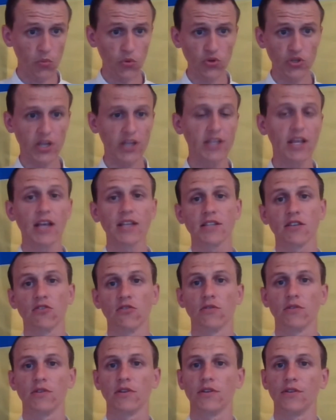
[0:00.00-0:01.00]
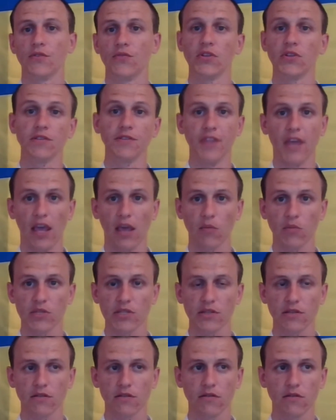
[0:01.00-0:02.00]
put another field
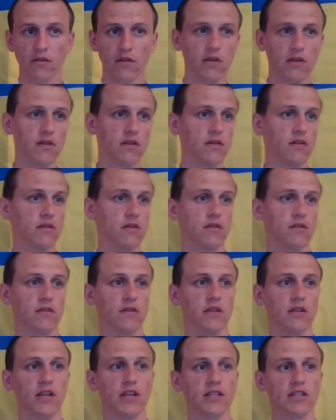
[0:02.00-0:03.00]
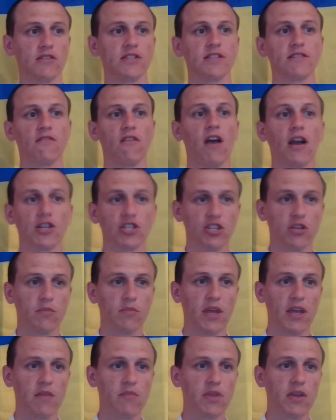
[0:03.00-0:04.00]
names, another structure
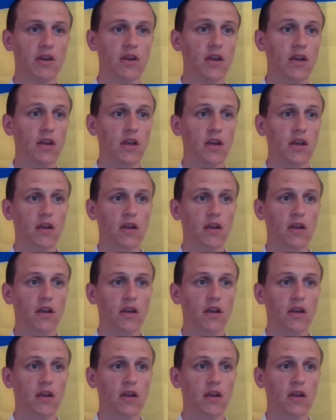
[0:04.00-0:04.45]
maybe